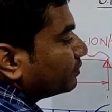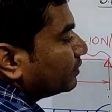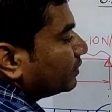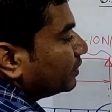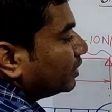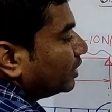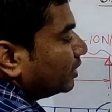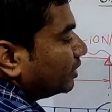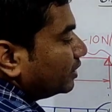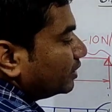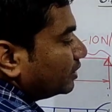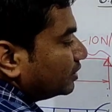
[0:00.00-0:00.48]

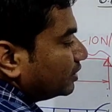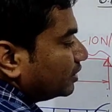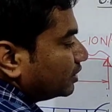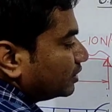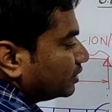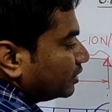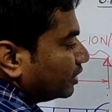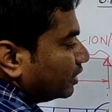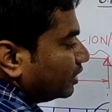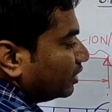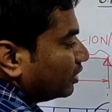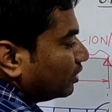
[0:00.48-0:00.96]
That is the
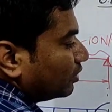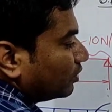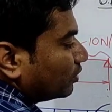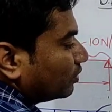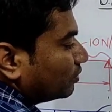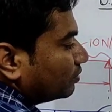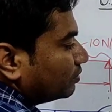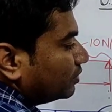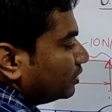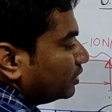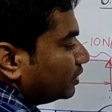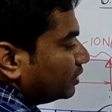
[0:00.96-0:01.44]
center
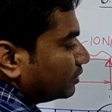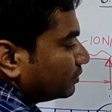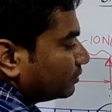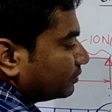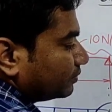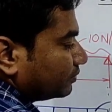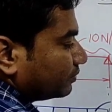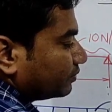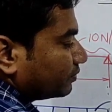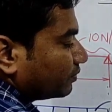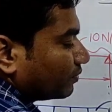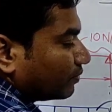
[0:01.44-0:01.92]
of
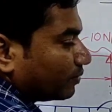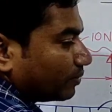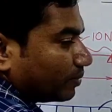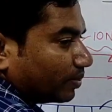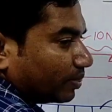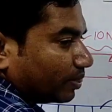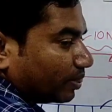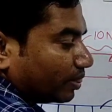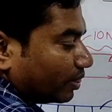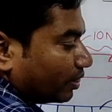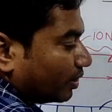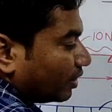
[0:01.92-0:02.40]

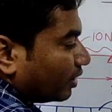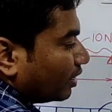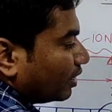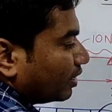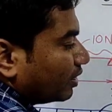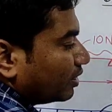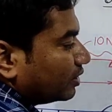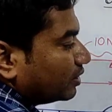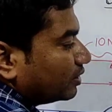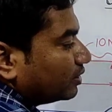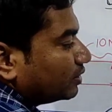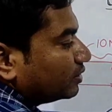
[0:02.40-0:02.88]

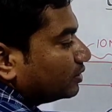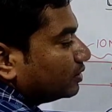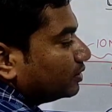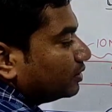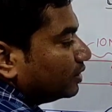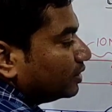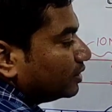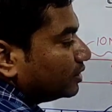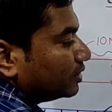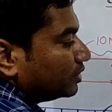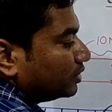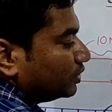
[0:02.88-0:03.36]

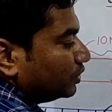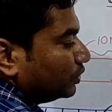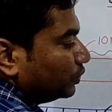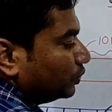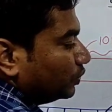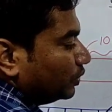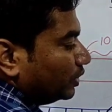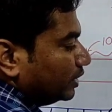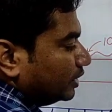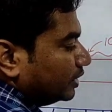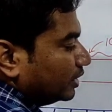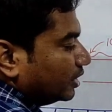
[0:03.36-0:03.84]
this
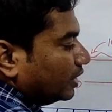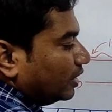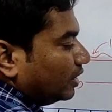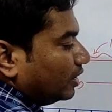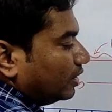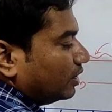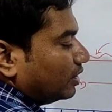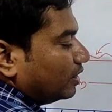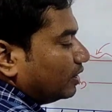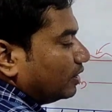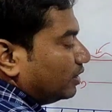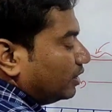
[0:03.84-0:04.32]

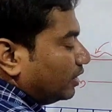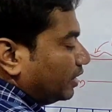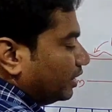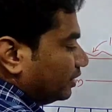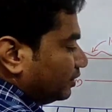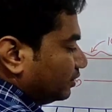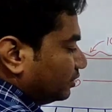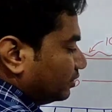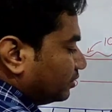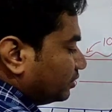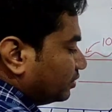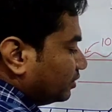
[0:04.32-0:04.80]
UDL
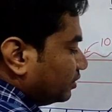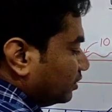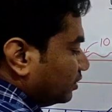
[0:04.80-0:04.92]
length.